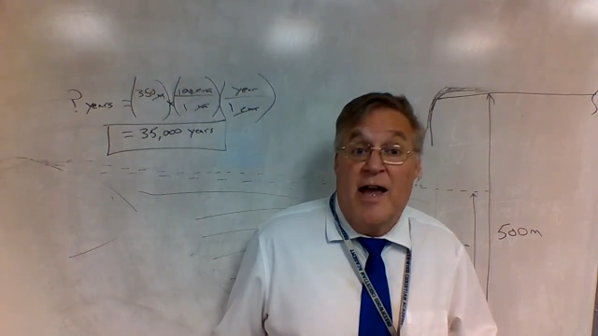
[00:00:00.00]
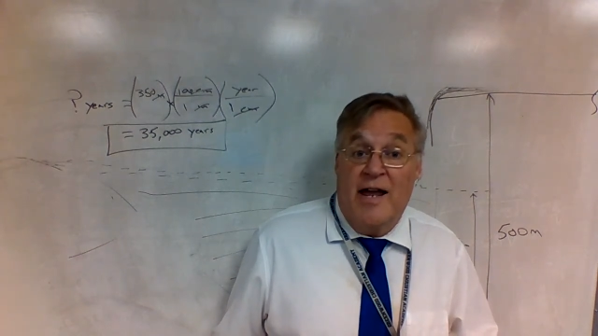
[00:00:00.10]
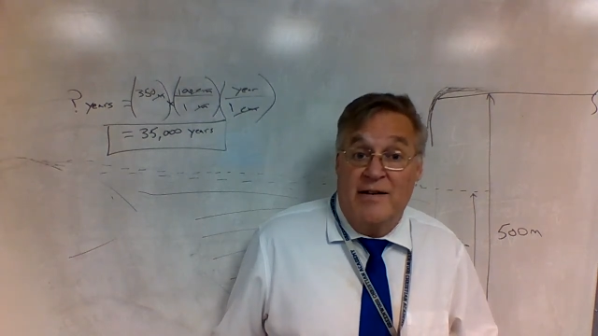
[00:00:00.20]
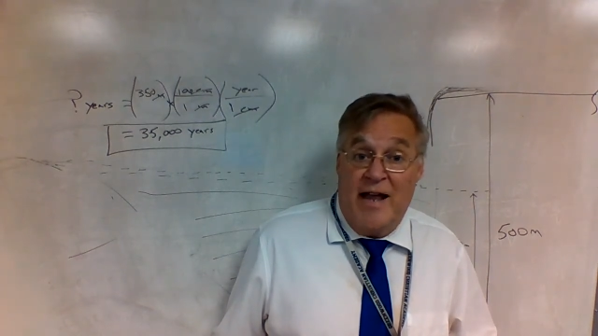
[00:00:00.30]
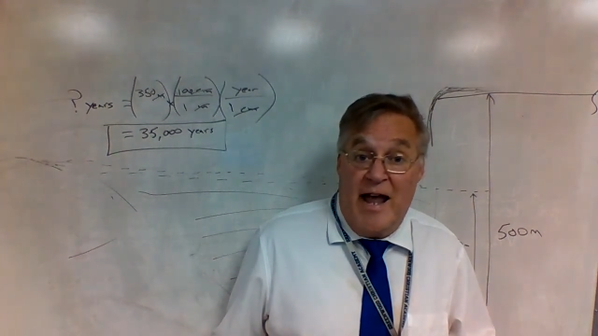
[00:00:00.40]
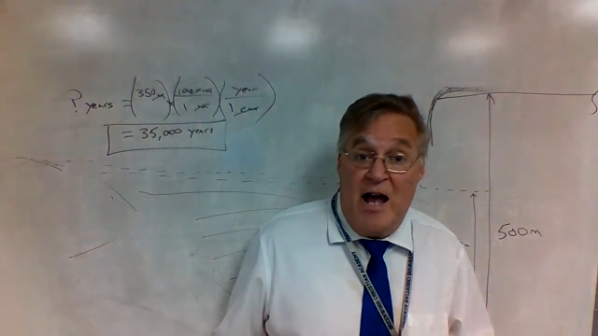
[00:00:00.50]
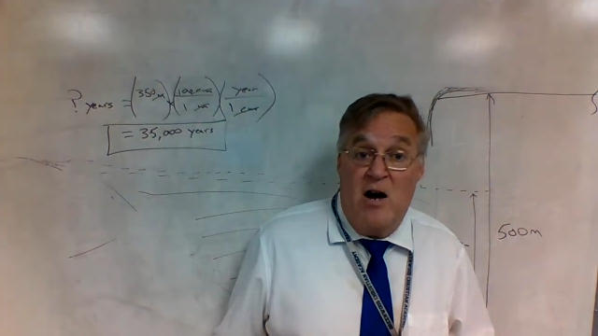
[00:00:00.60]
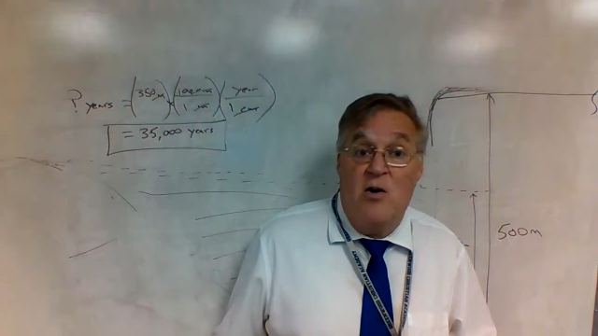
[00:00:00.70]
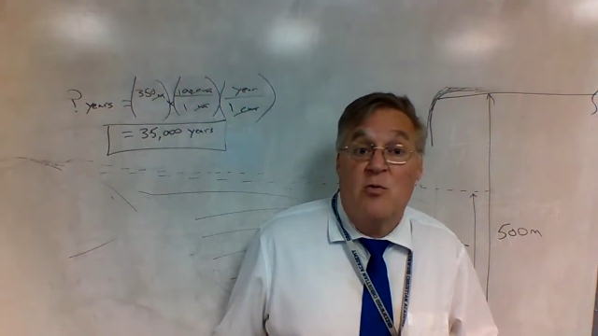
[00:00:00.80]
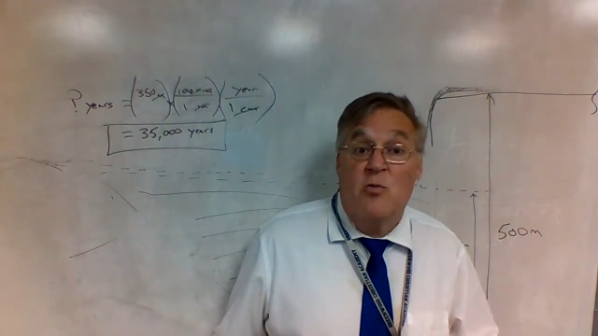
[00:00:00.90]
and
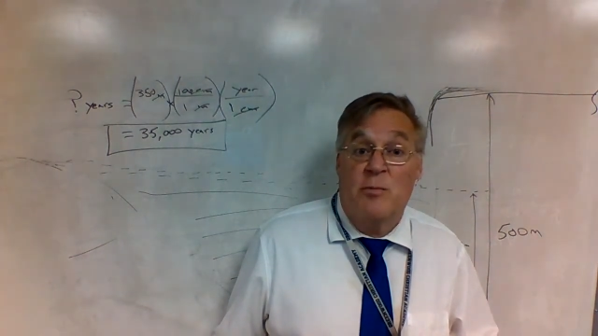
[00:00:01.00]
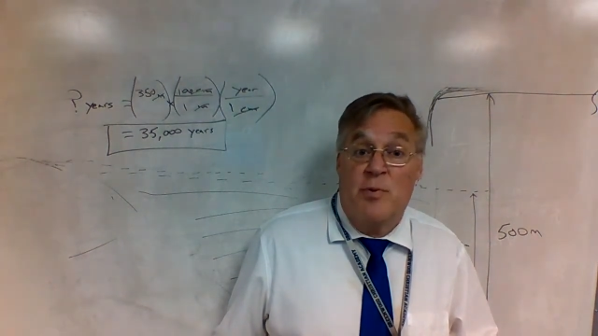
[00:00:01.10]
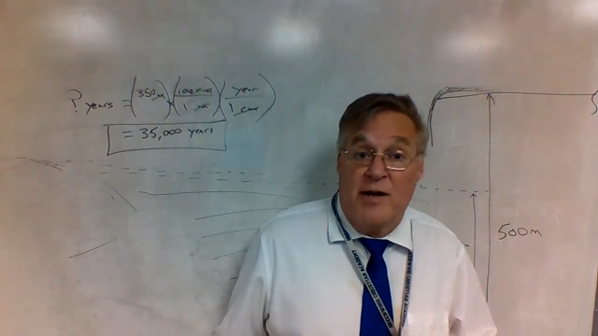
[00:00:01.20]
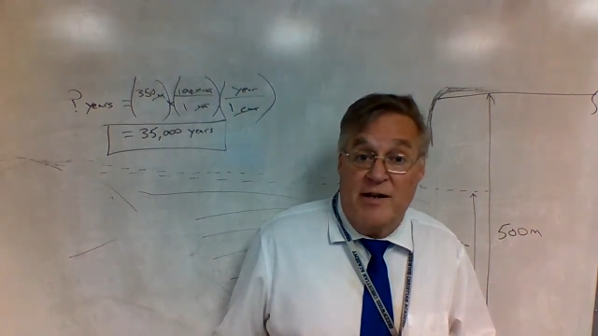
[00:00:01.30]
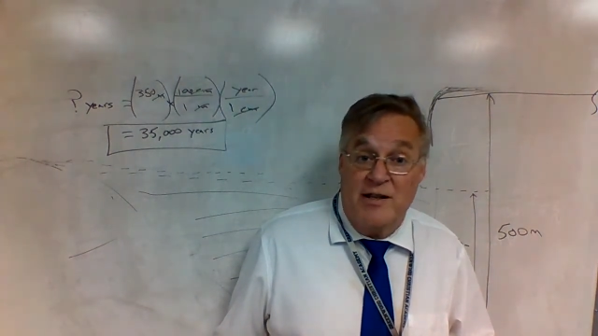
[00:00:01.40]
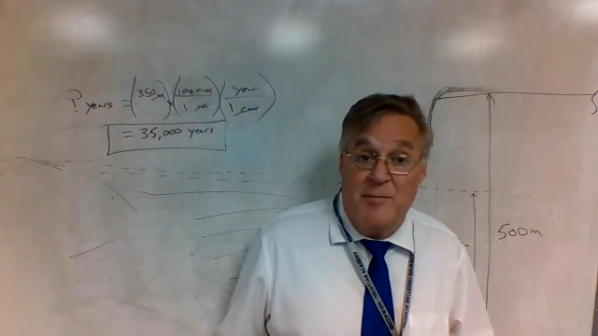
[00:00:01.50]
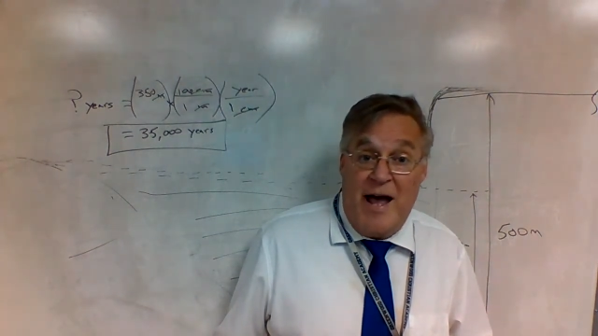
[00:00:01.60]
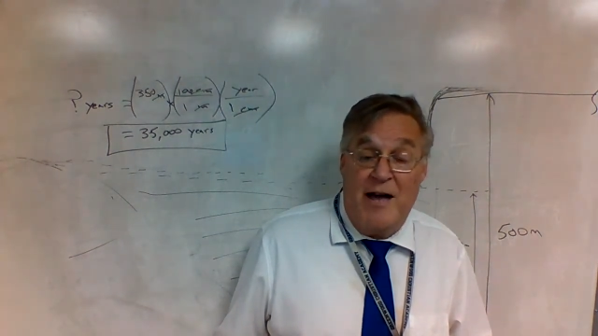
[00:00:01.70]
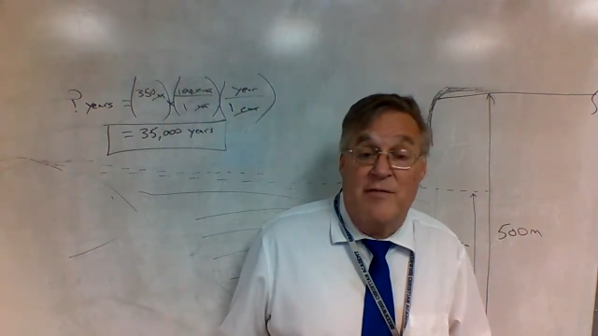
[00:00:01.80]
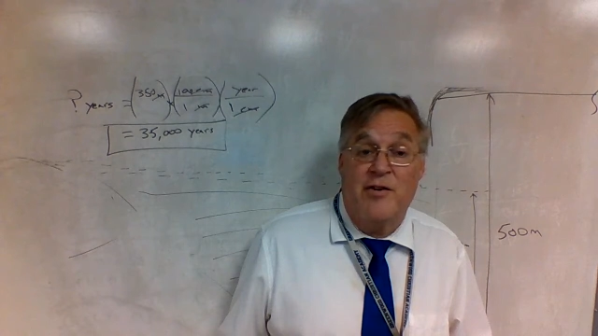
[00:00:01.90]
now we're bringing them
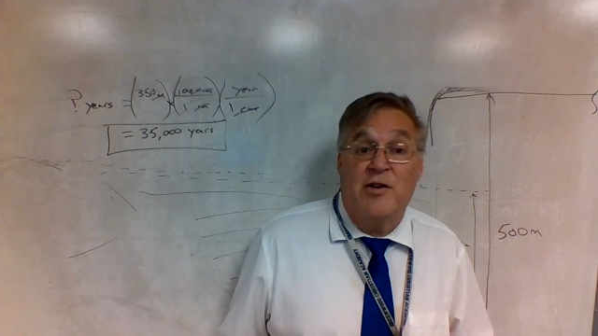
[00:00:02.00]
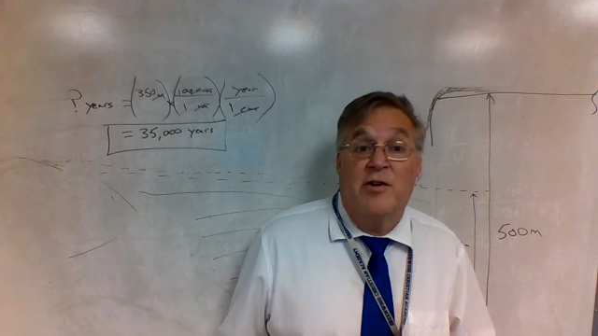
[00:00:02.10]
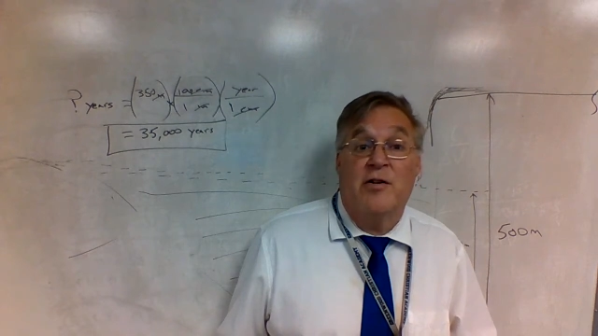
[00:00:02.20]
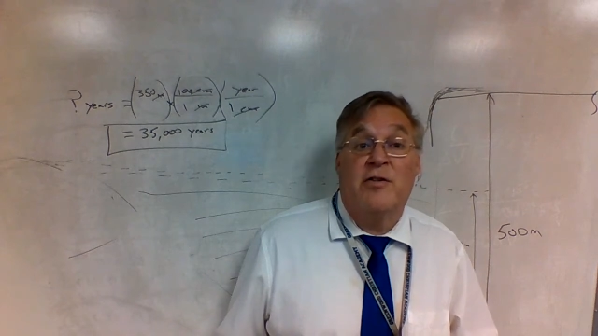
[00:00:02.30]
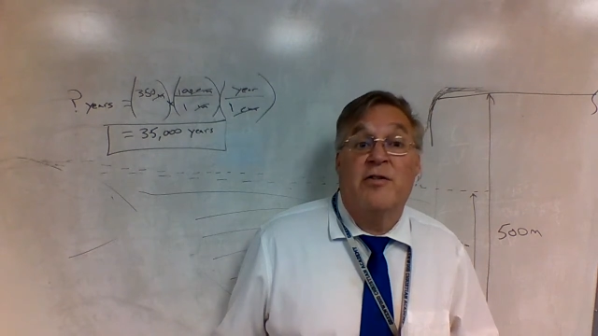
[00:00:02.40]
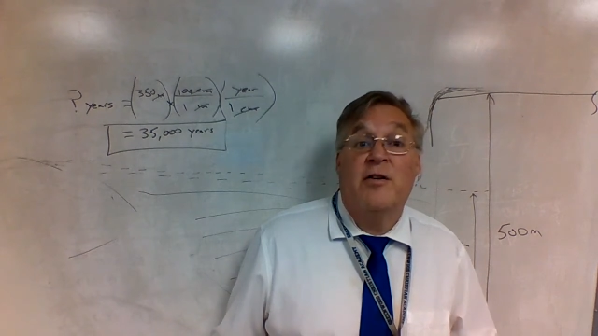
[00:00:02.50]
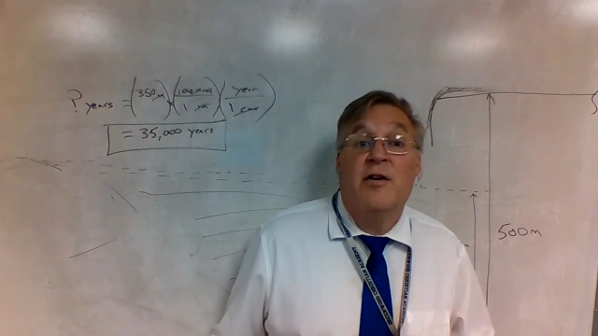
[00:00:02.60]
out of the earth